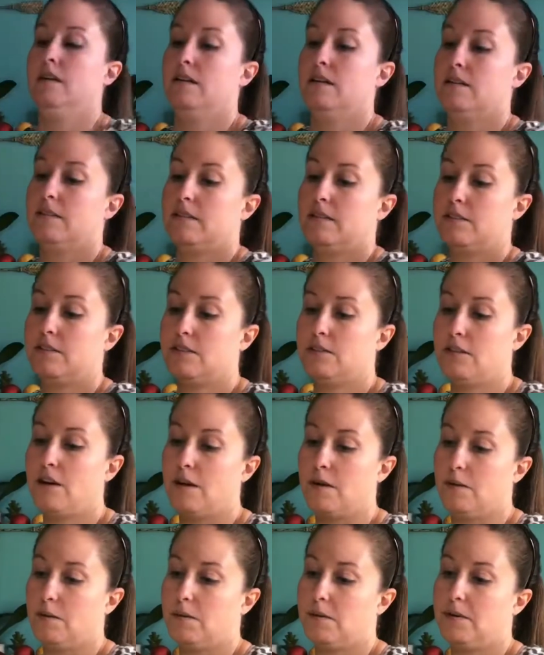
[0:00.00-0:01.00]
So
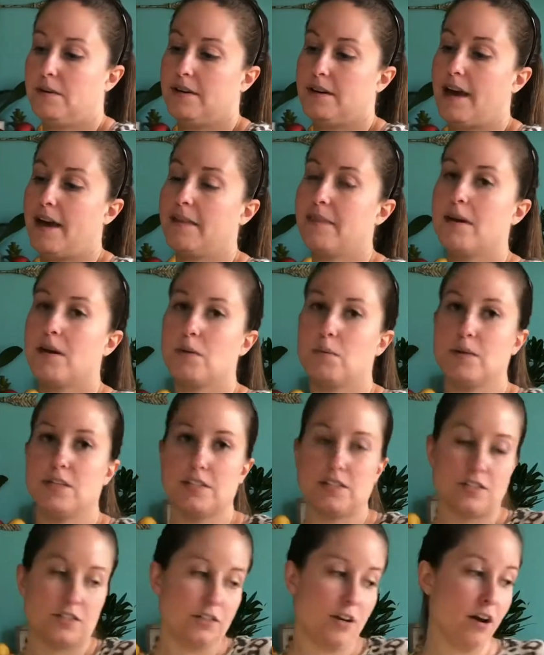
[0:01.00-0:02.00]
now that we
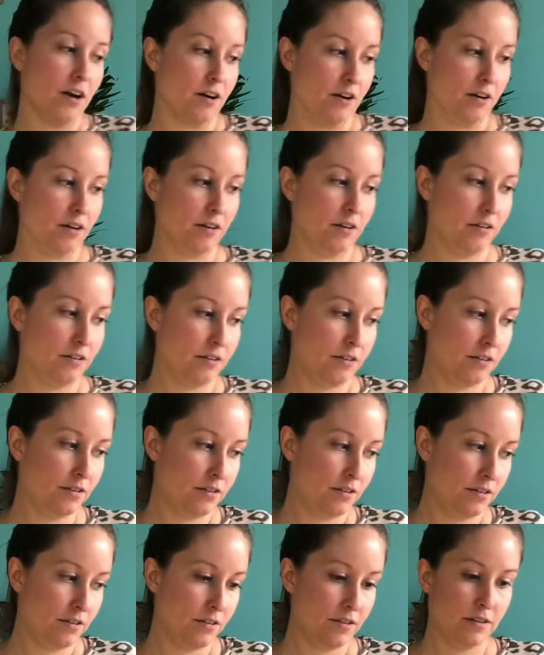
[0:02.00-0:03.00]
saw
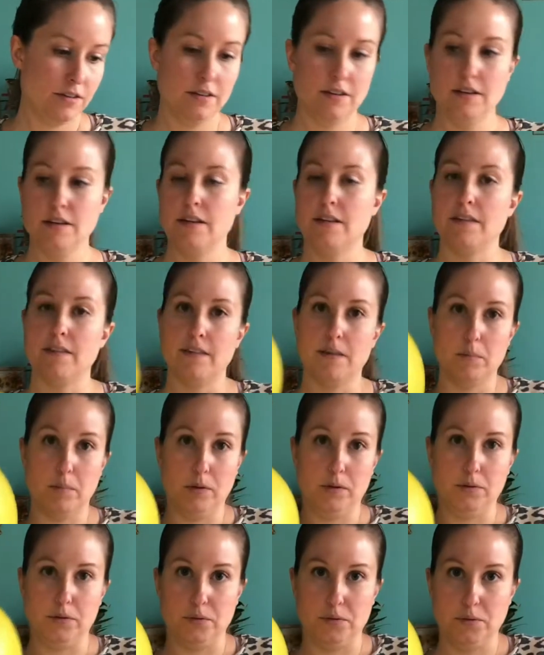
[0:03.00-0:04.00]
the
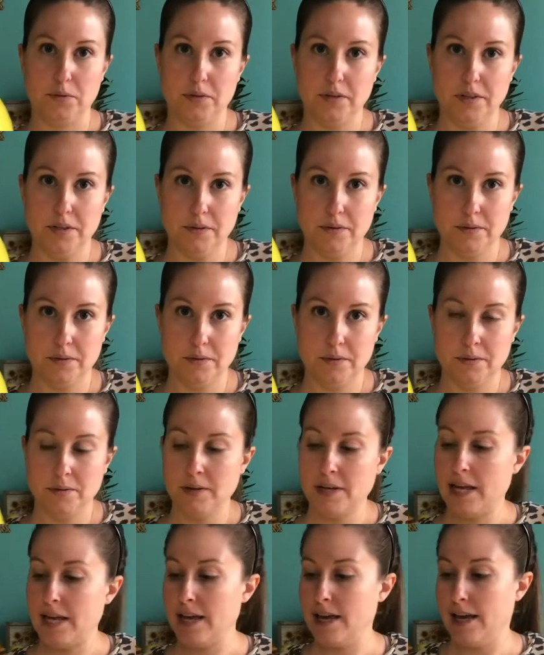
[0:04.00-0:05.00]
balloon
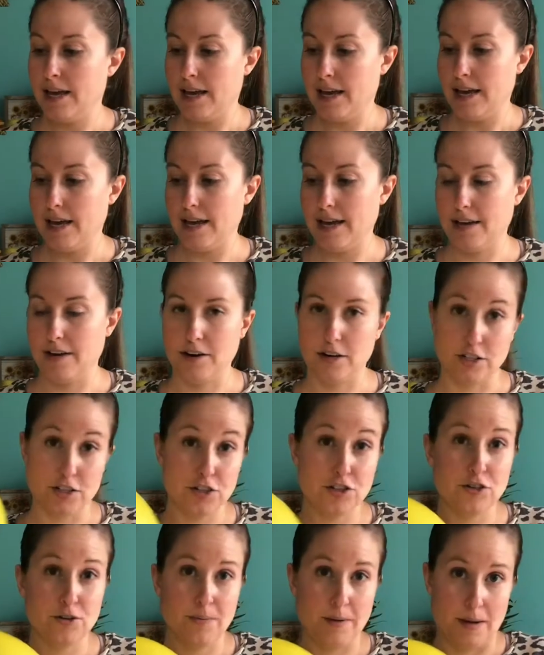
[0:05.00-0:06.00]
and our
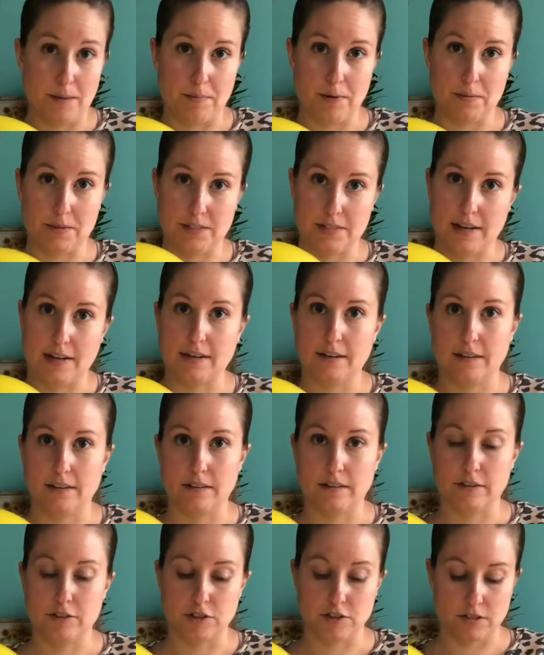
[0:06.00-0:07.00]
tissue paper with static
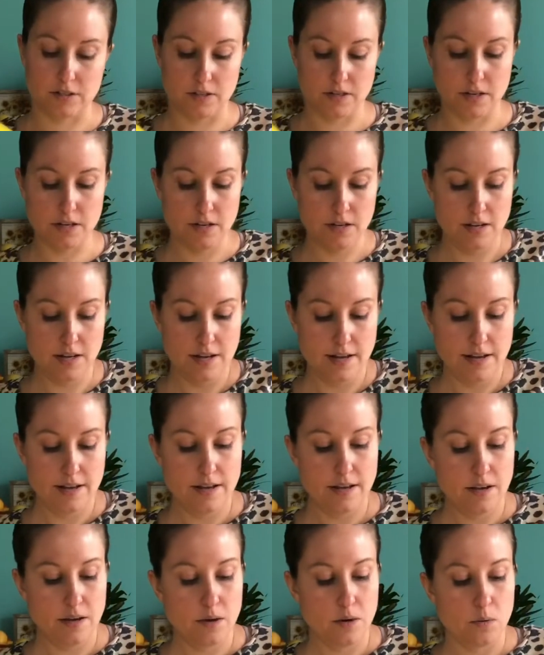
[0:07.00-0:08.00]
electricity,
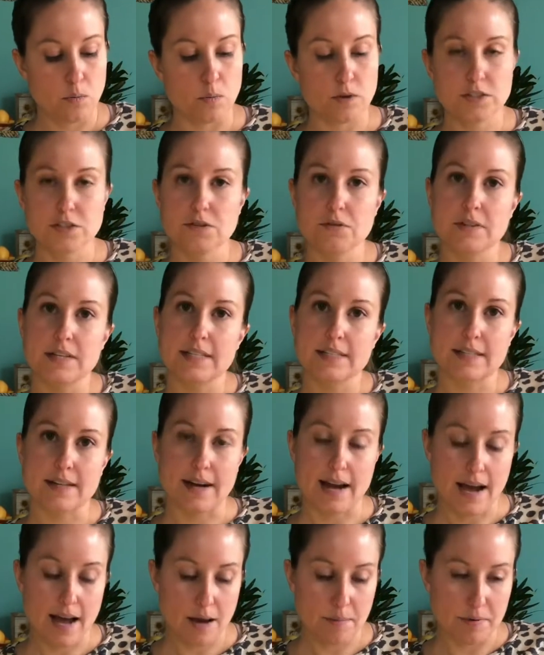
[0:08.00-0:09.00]
what do you think is gonna
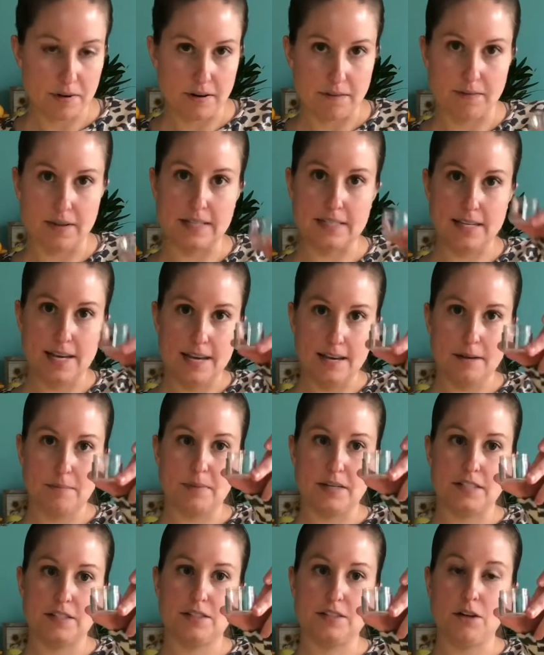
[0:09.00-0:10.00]
happen if I take my
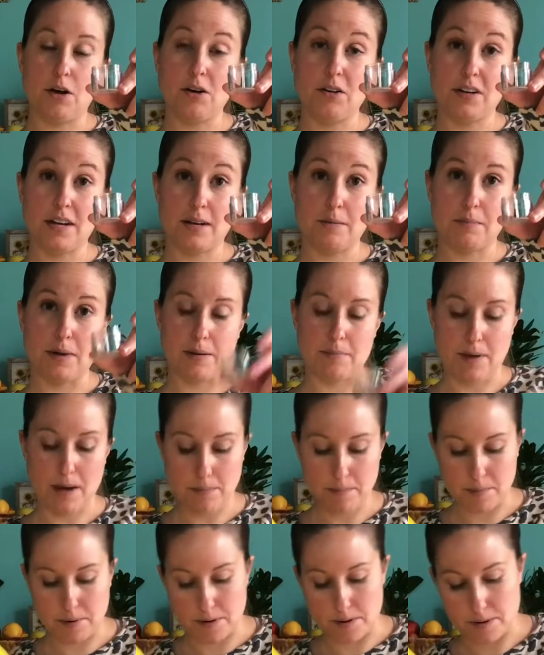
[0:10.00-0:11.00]
salt and my
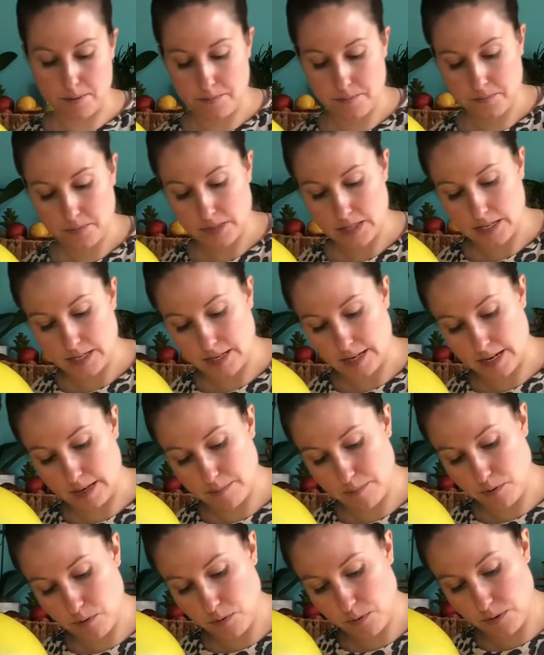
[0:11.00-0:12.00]
pepper and I
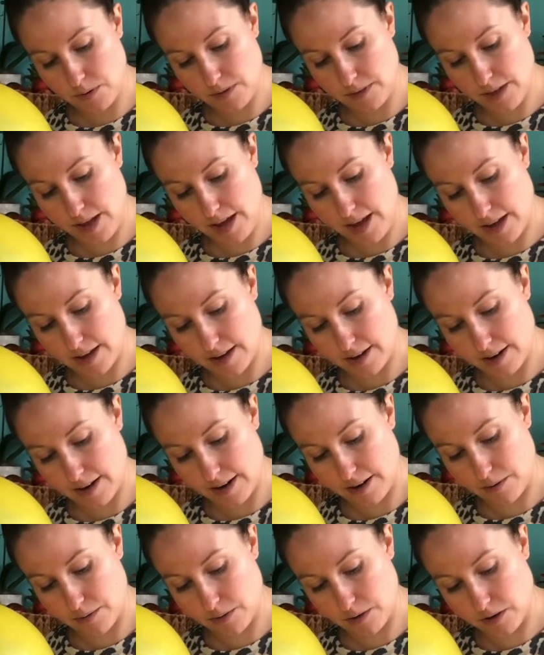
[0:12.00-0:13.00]
pour that
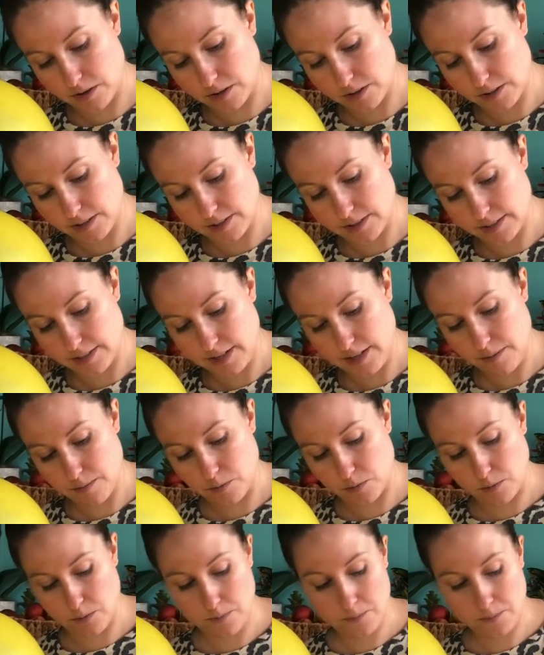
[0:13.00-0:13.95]
out onto the table?